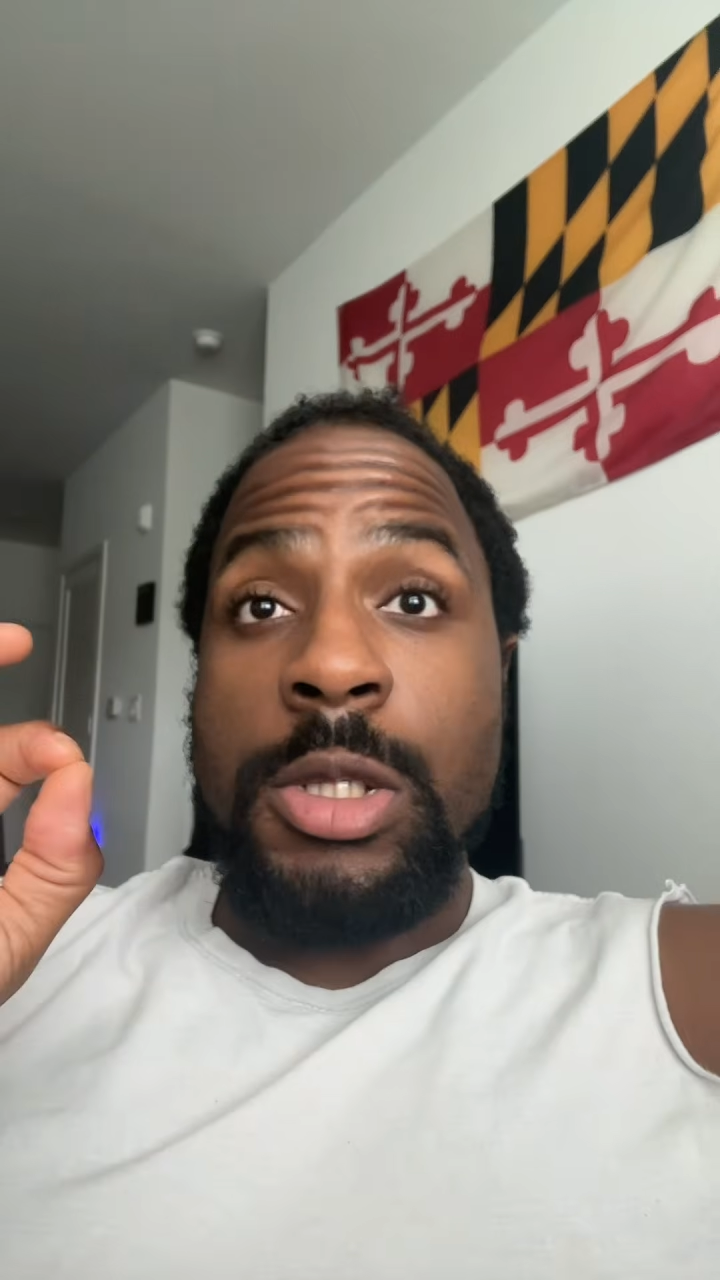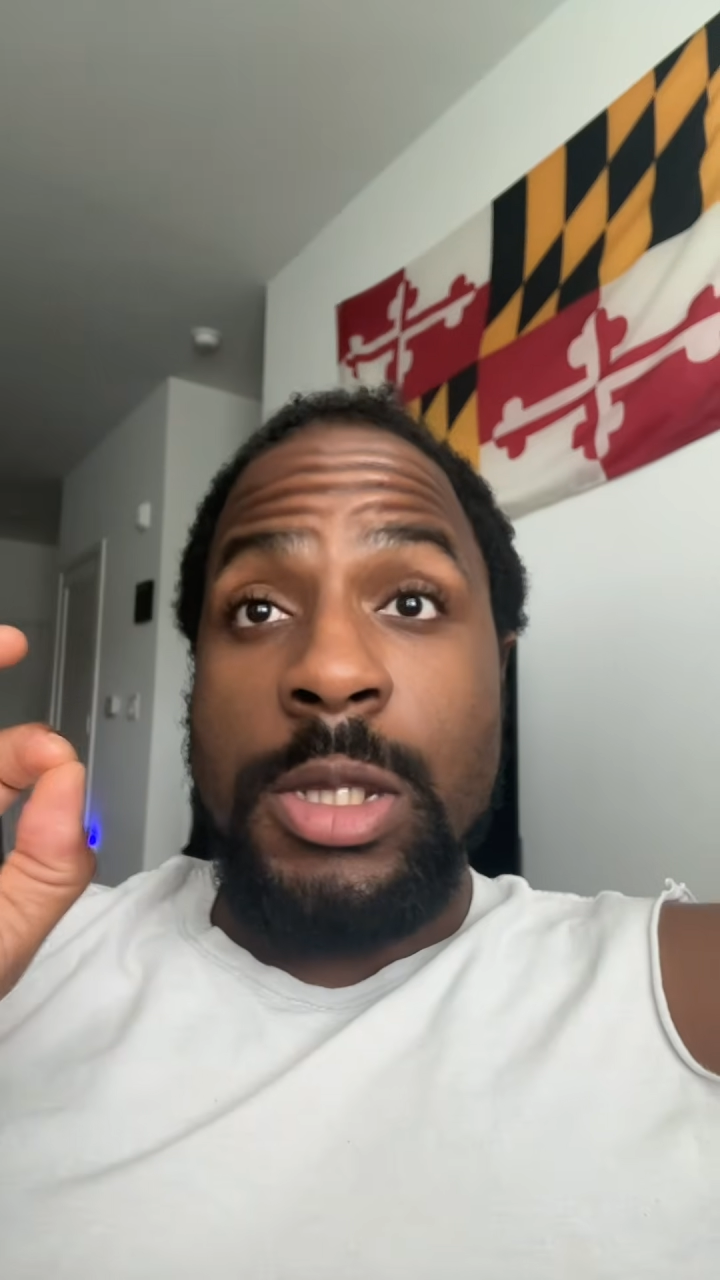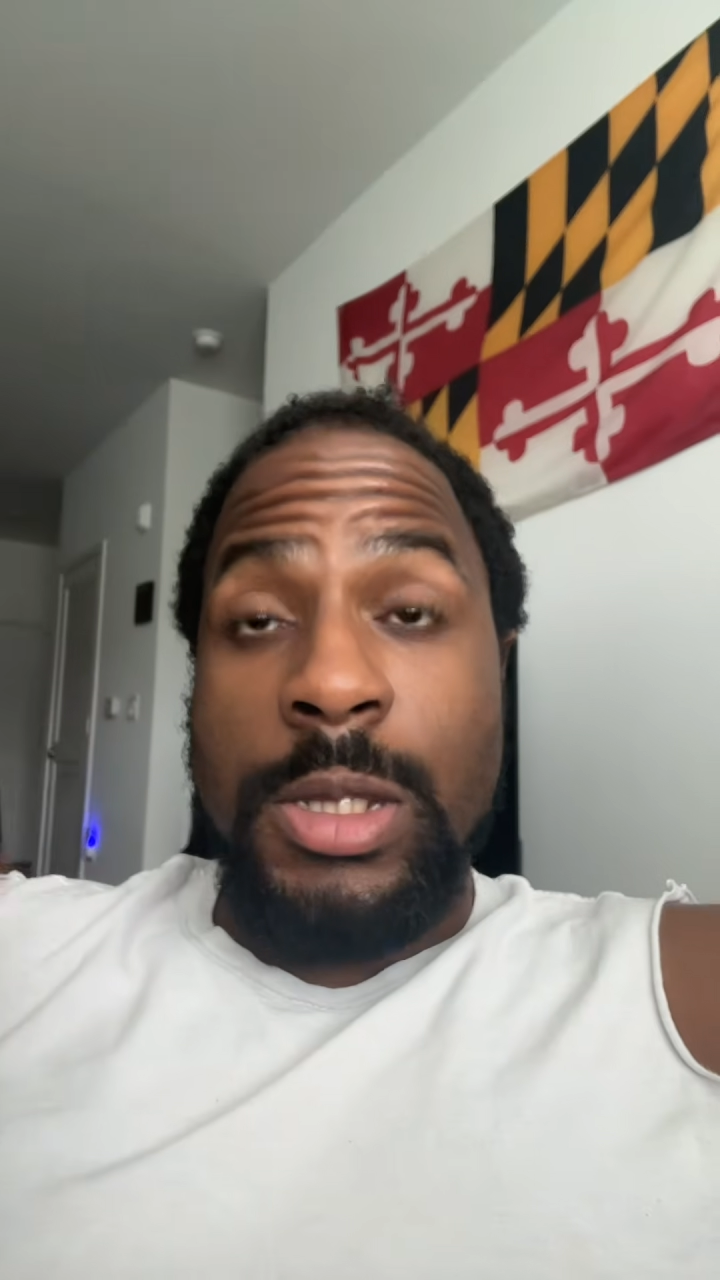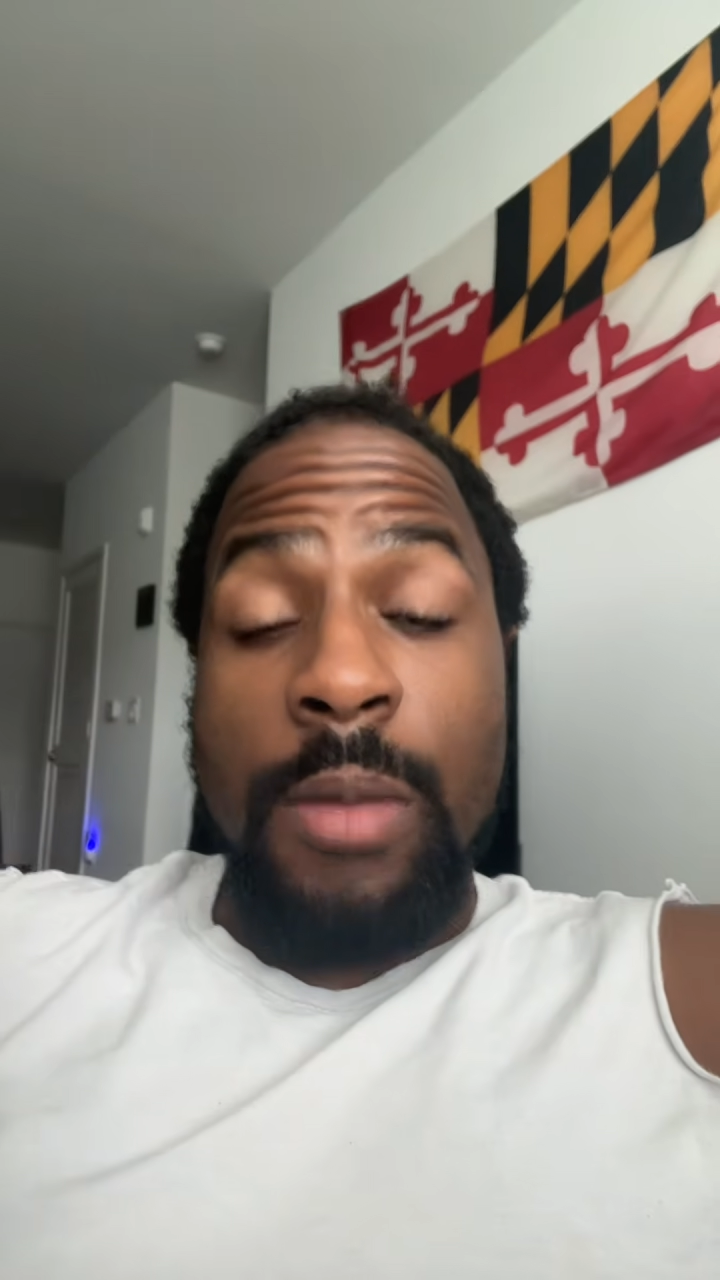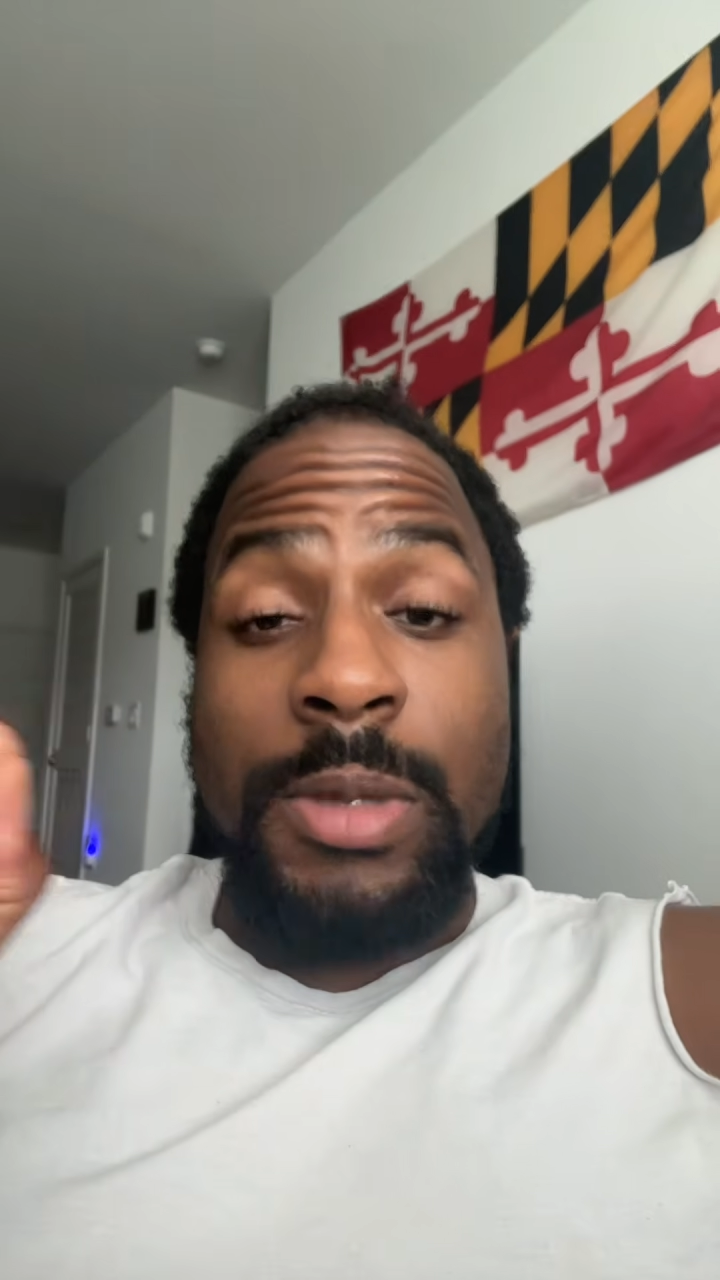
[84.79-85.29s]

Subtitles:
and some